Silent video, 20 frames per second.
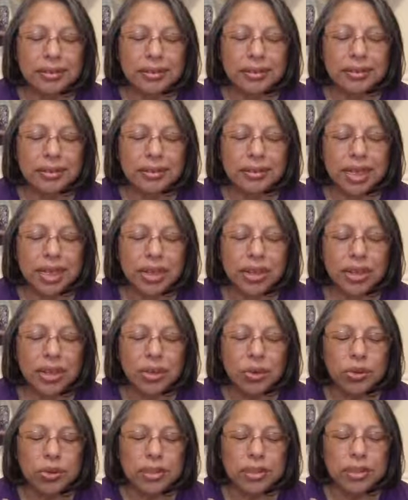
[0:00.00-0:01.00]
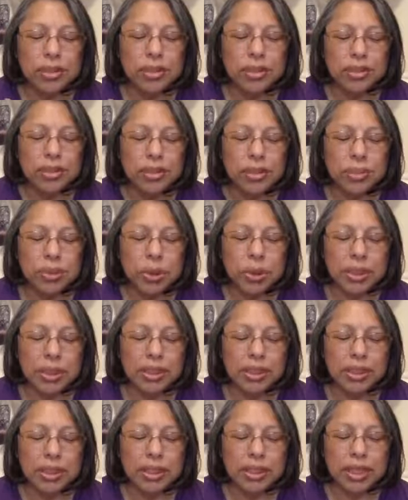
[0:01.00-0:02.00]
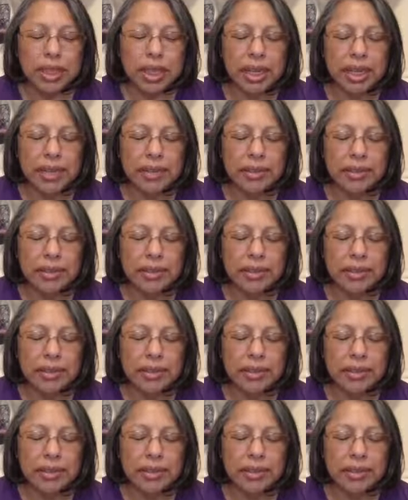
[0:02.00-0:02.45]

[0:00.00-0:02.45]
that golden sparkling light,